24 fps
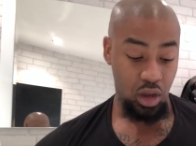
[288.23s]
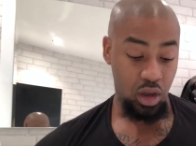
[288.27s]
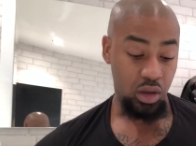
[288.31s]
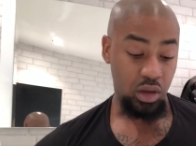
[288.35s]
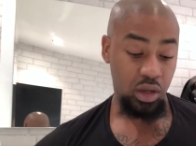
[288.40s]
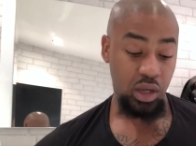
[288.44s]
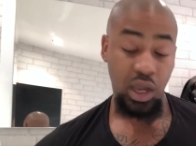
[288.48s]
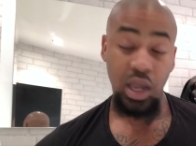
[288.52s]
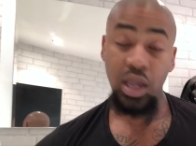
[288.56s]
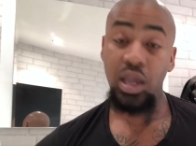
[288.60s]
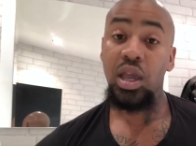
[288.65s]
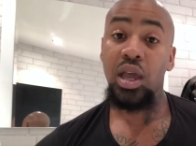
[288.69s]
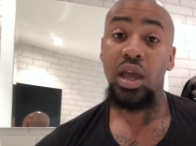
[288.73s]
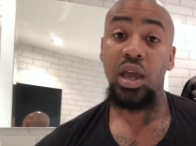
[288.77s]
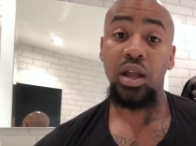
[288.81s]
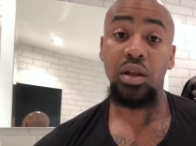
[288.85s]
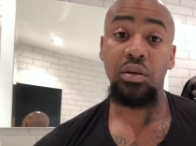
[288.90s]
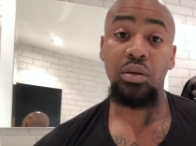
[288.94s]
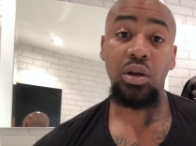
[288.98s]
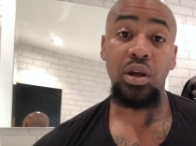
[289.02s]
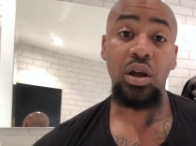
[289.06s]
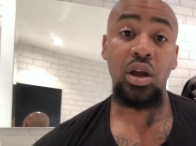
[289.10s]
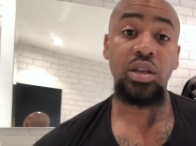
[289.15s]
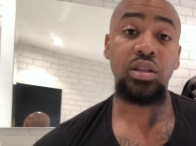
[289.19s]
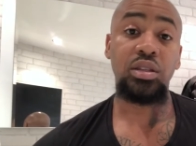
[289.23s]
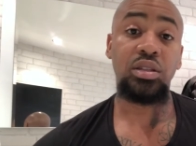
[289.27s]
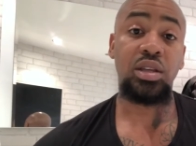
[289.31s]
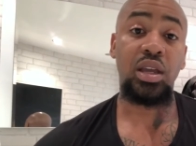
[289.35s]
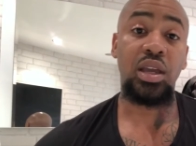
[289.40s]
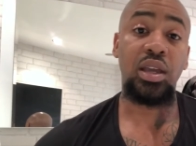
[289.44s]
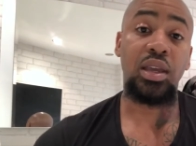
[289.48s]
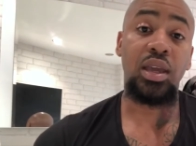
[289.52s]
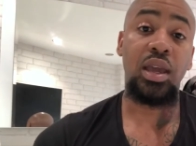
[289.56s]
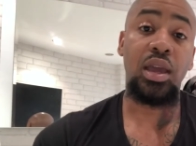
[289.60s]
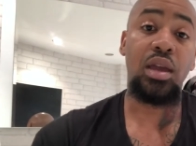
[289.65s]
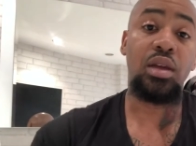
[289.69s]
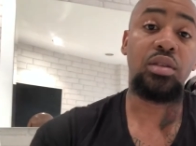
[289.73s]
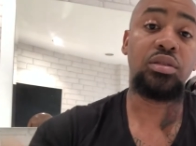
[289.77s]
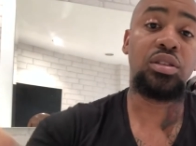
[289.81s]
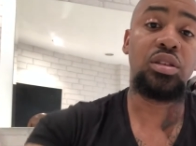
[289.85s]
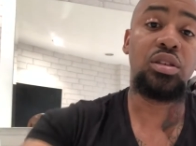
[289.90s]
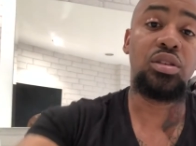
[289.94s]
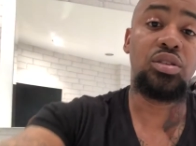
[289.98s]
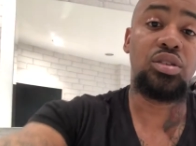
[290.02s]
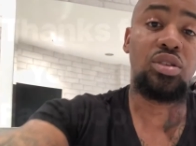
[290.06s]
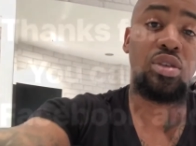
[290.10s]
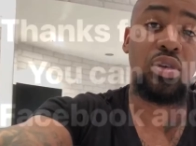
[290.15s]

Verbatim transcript: Okay? Anyway, guys, take care. I'll see you